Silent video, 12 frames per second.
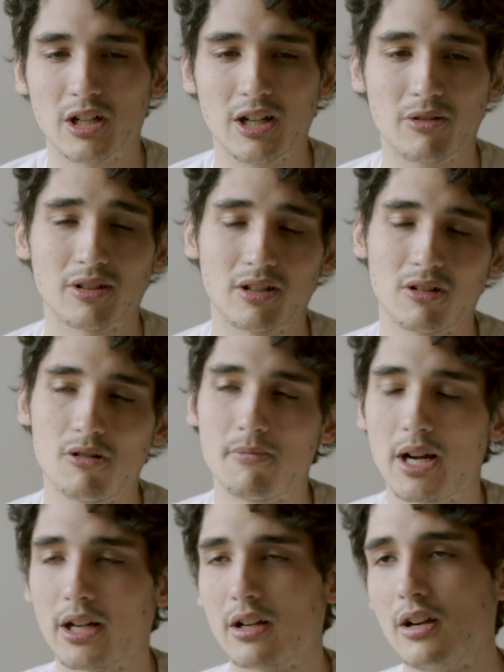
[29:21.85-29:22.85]
And I was like, oh
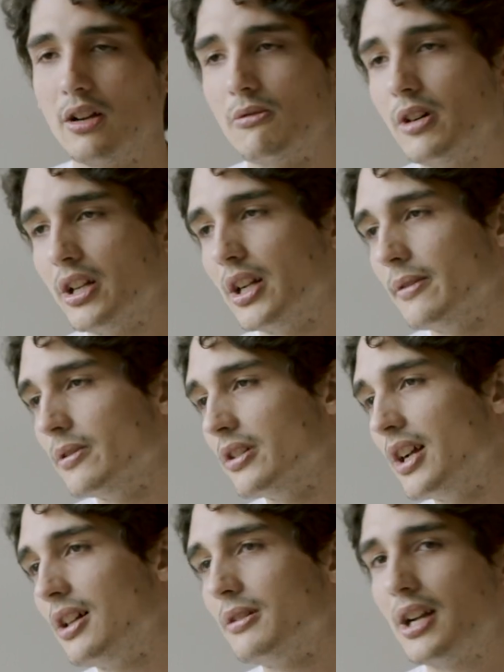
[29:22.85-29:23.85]
my God, whatever.
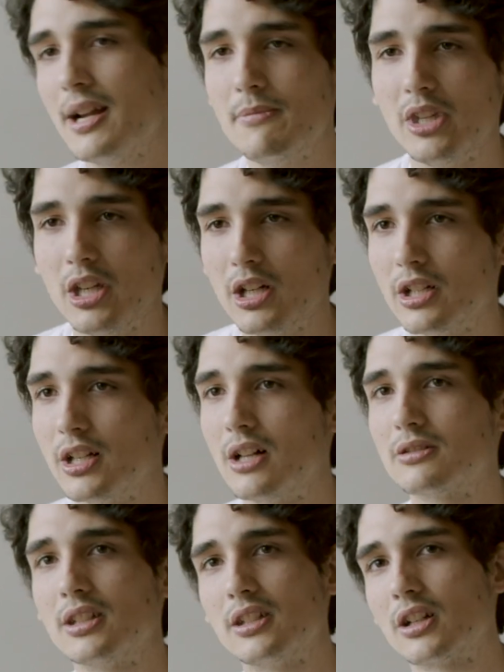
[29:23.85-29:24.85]
I'm here.
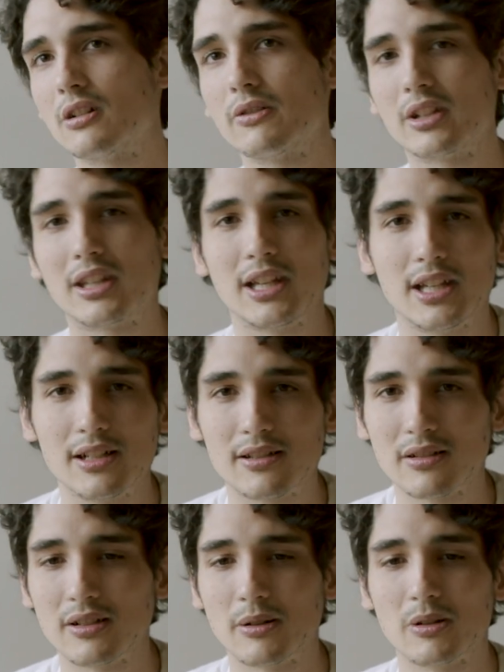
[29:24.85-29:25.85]
I'll take care of the
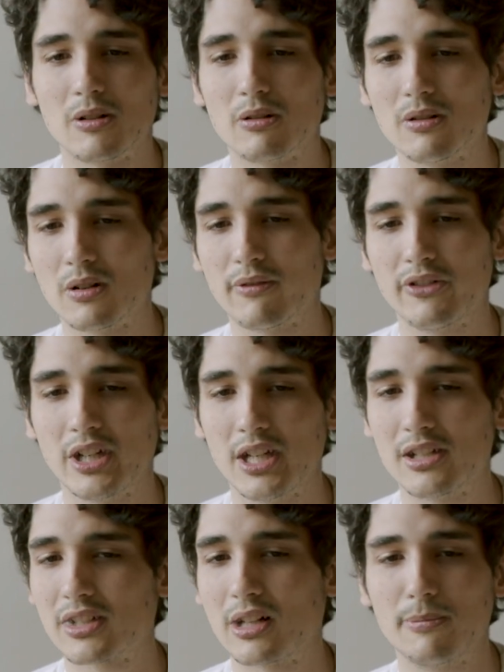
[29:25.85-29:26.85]
kids in the
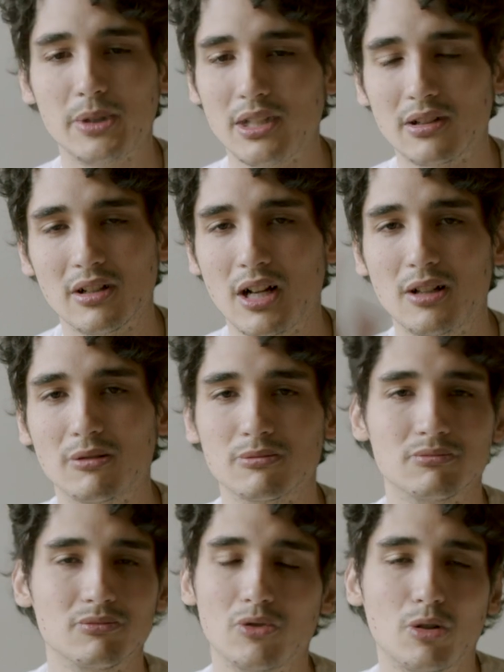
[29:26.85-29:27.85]
orphanage. I'll
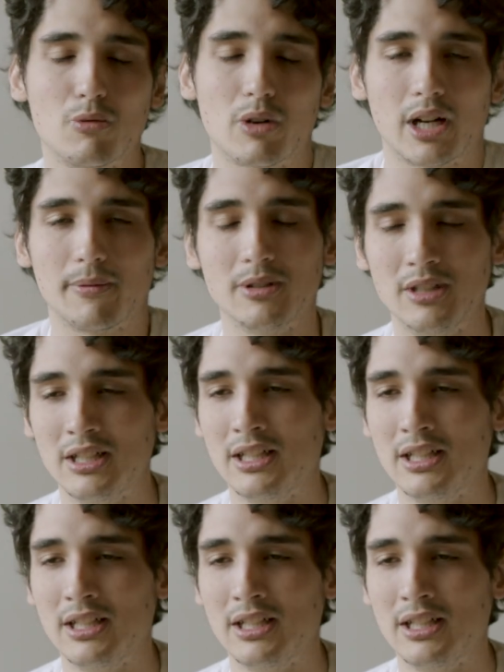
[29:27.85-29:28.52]
do whatever.